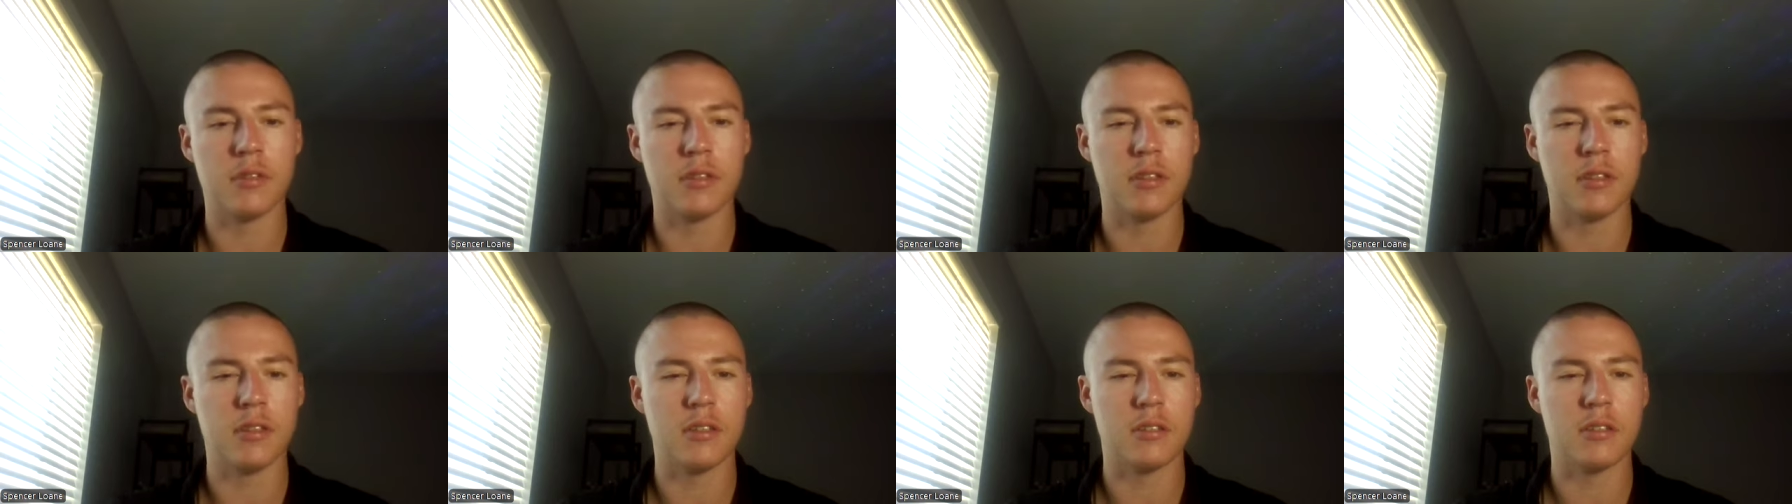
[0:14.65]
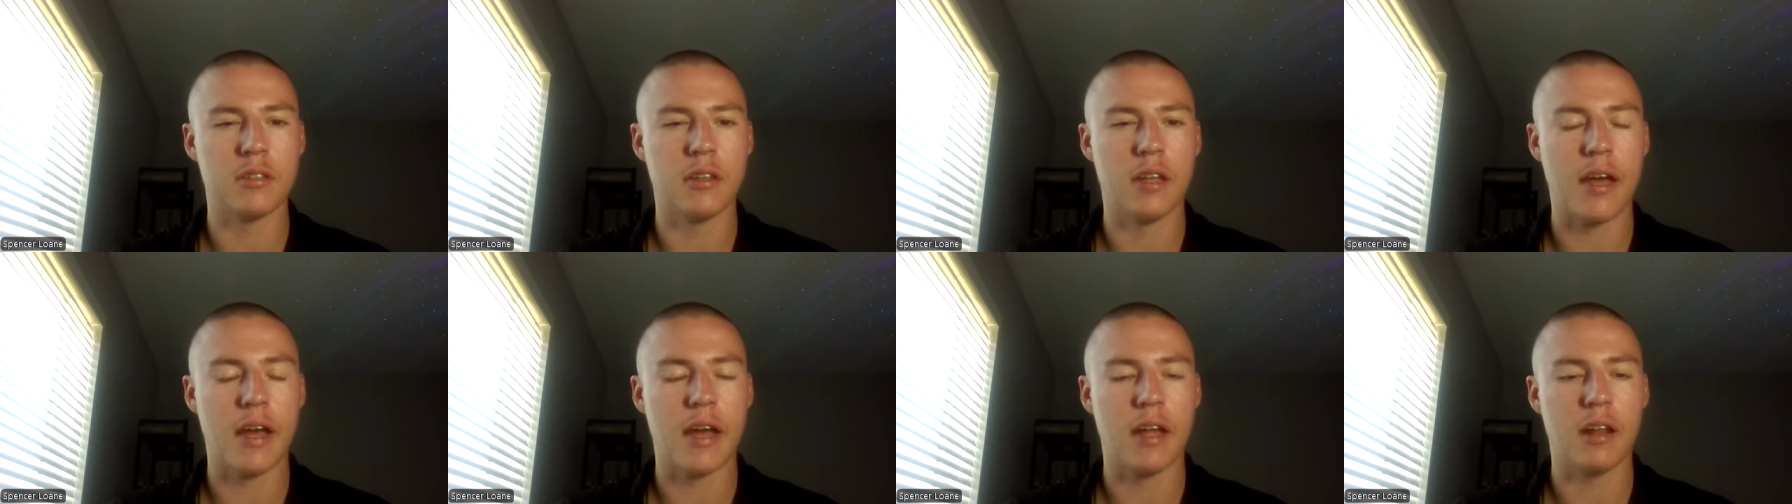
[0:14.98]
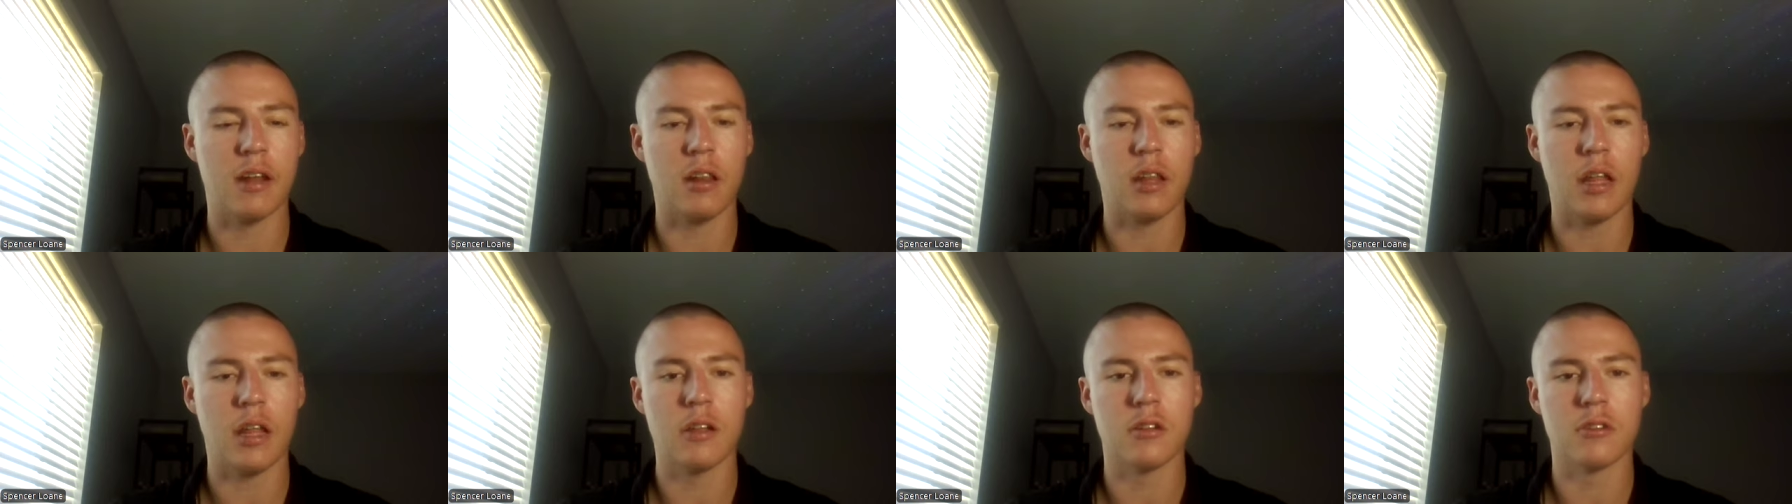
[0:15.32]
And they
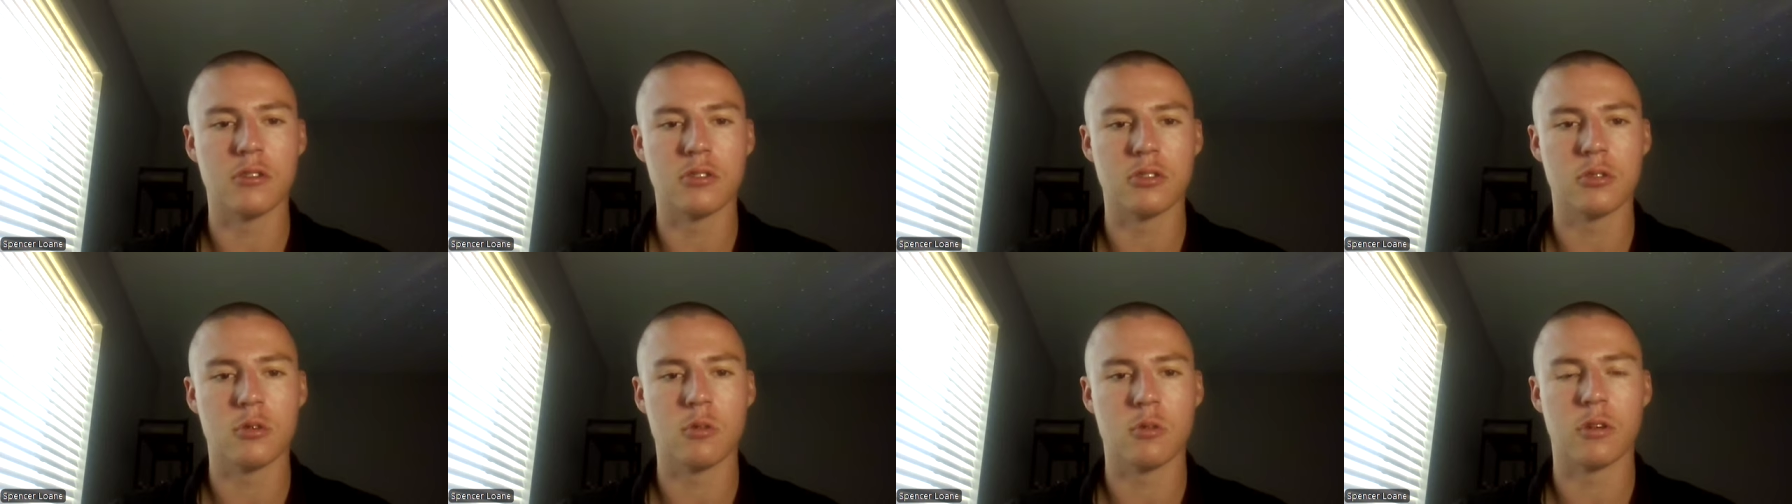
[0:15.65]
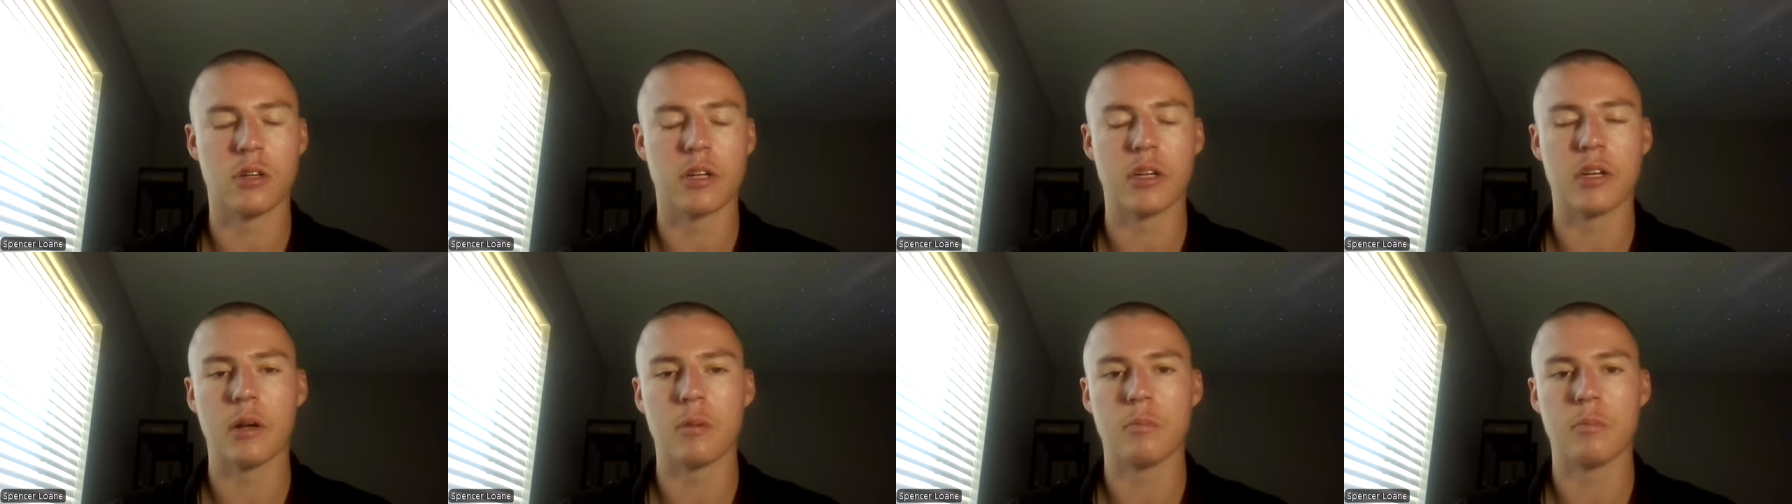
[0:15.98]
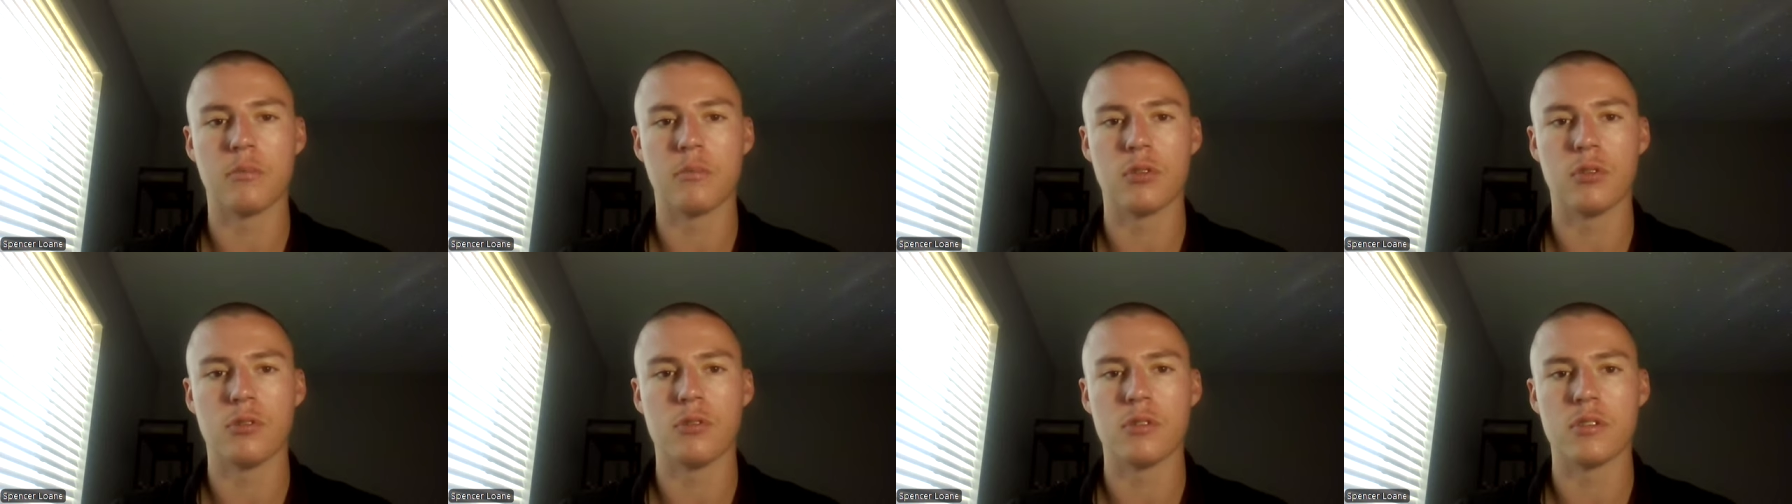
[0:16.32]
had a lot of their scoring
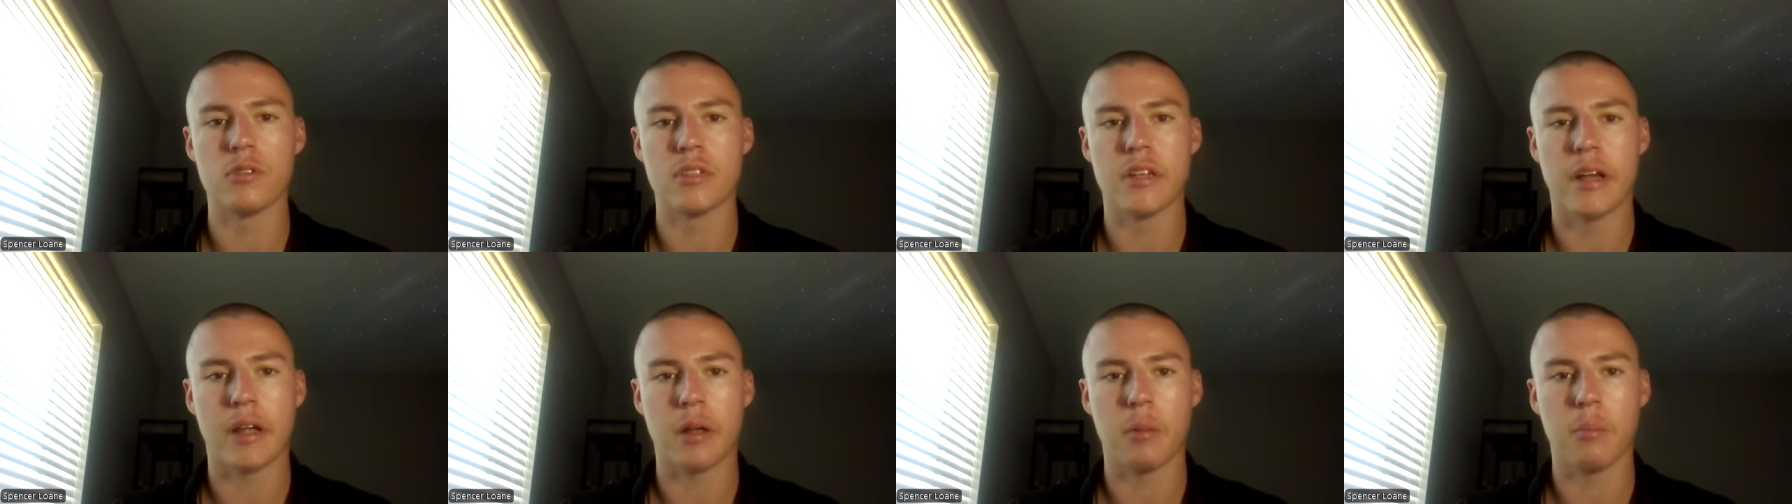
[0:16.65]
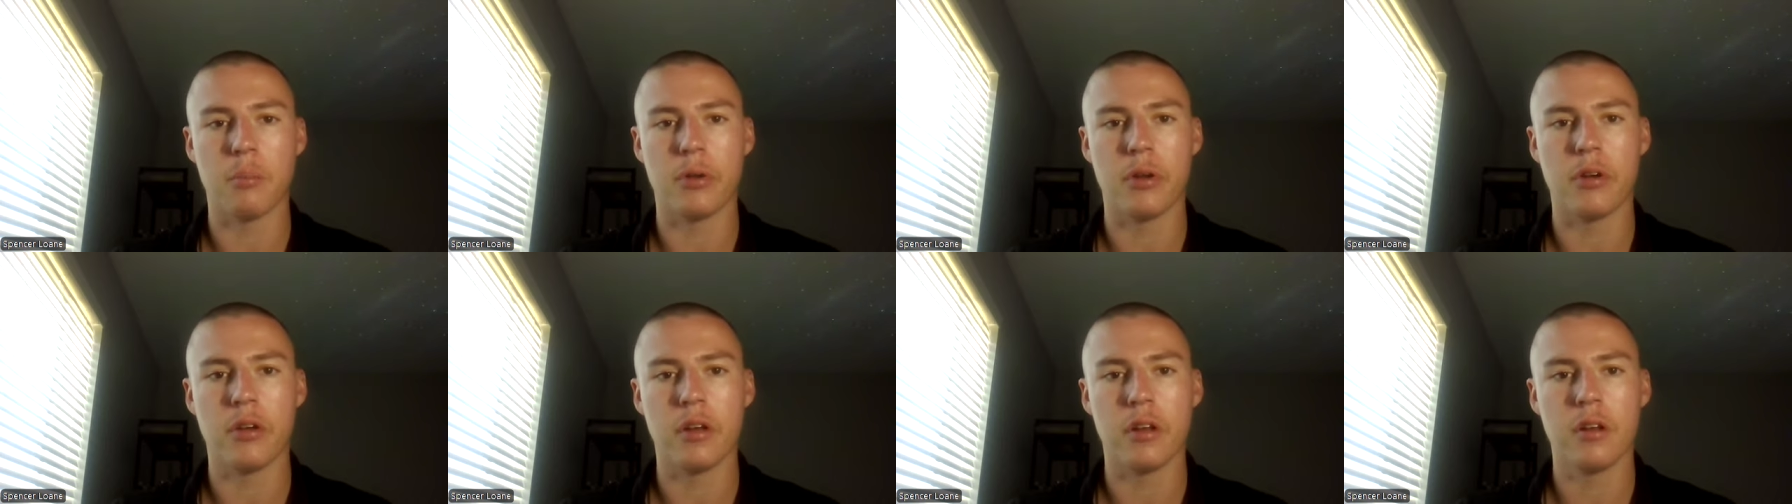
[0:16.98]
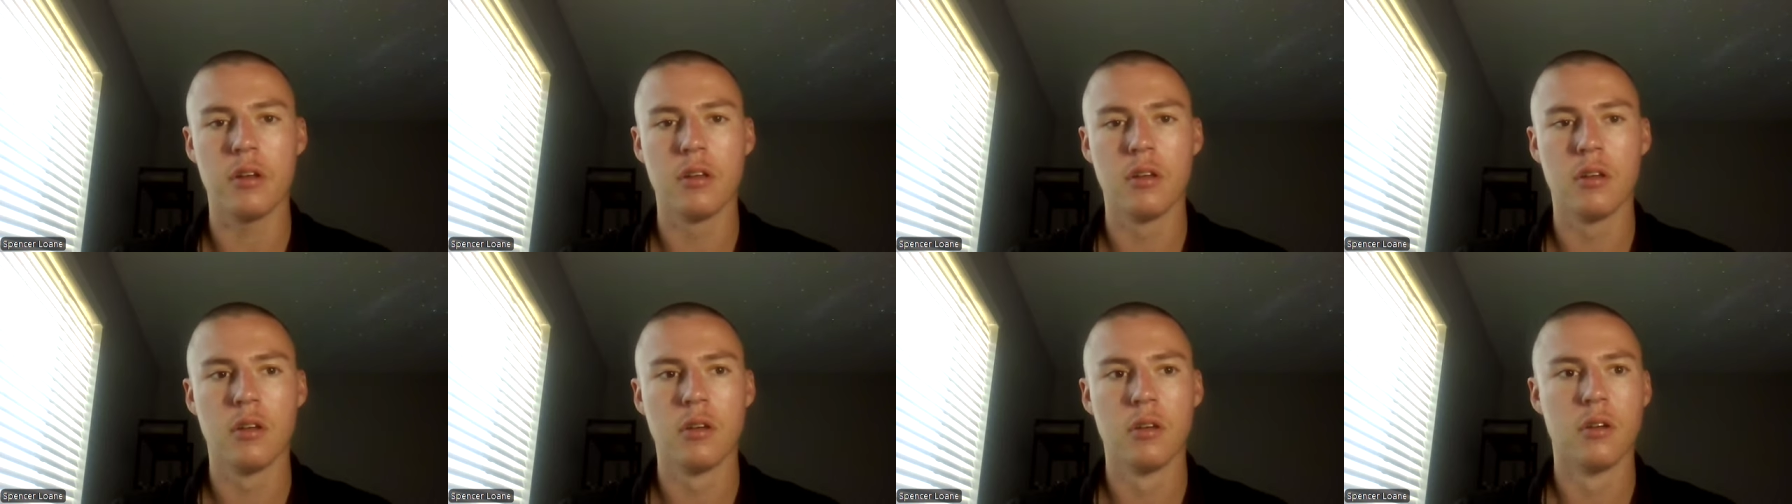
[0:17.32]
come through the second
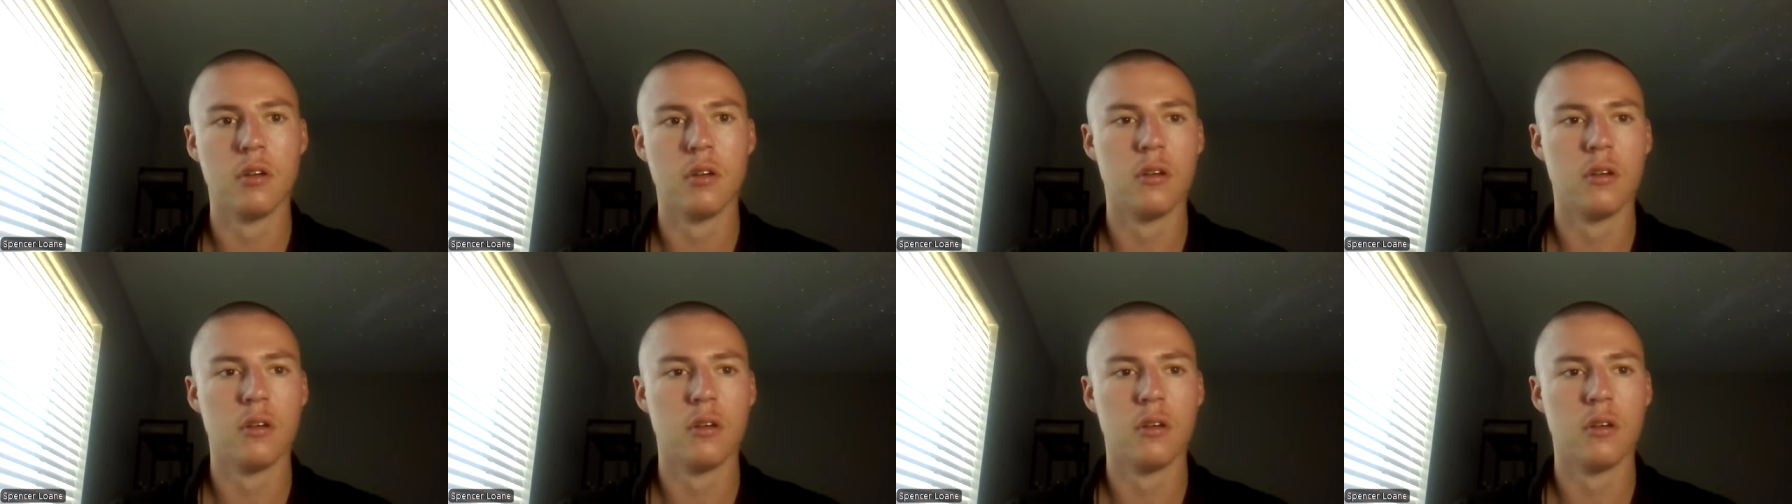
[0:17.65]
period.